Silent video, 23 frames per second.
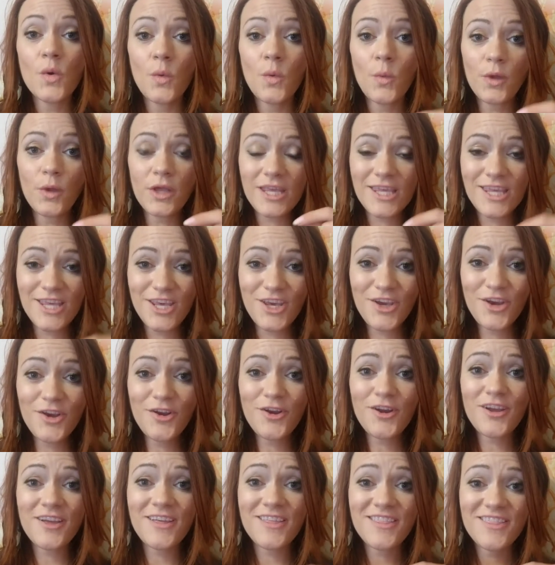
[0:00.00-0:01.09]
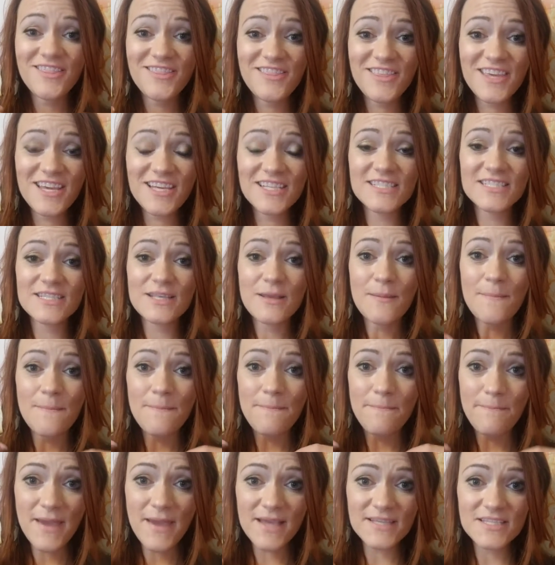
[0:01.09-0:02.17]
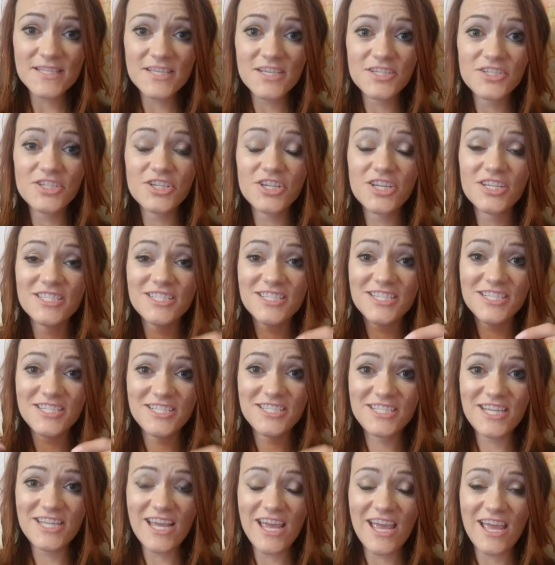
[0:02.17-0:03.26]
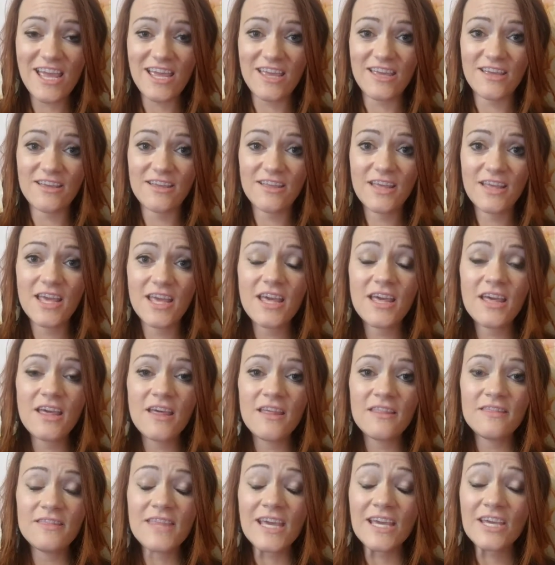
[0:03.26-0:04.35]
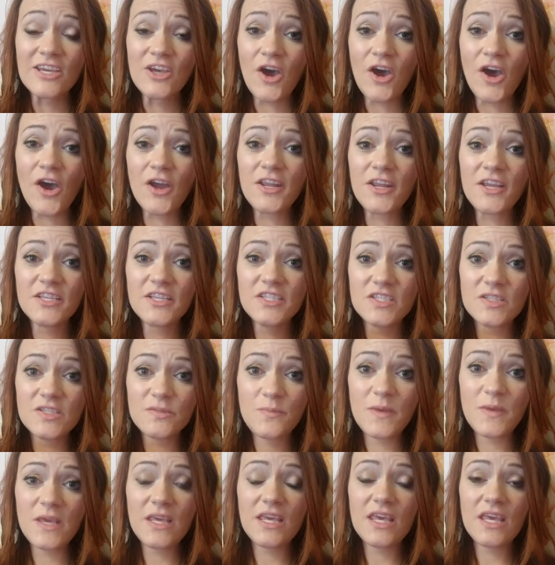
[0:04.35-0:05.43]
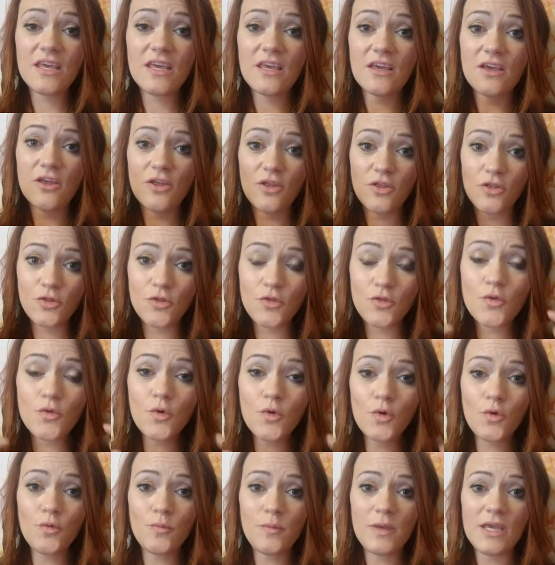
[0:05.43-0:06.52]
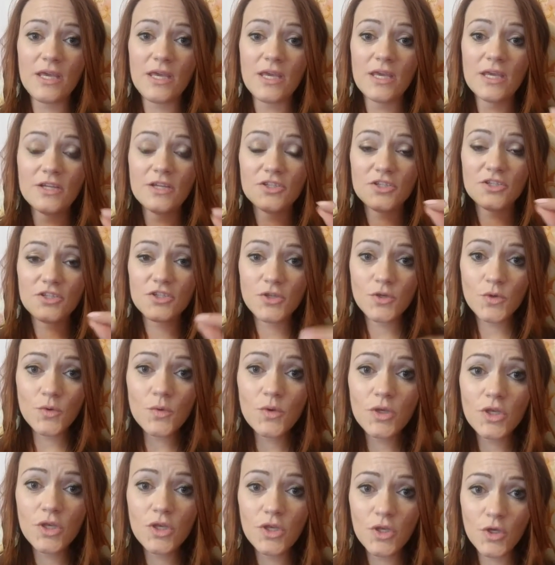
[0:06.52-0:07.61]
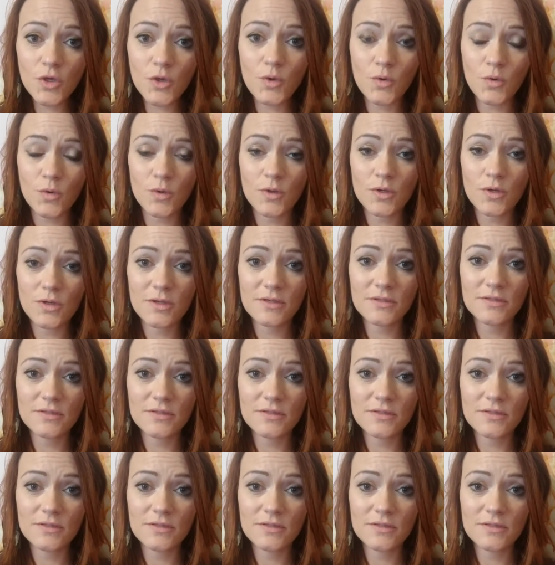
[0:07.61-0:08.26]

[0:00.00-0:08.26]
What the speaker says: will hear this message today that God is speaking through me to you.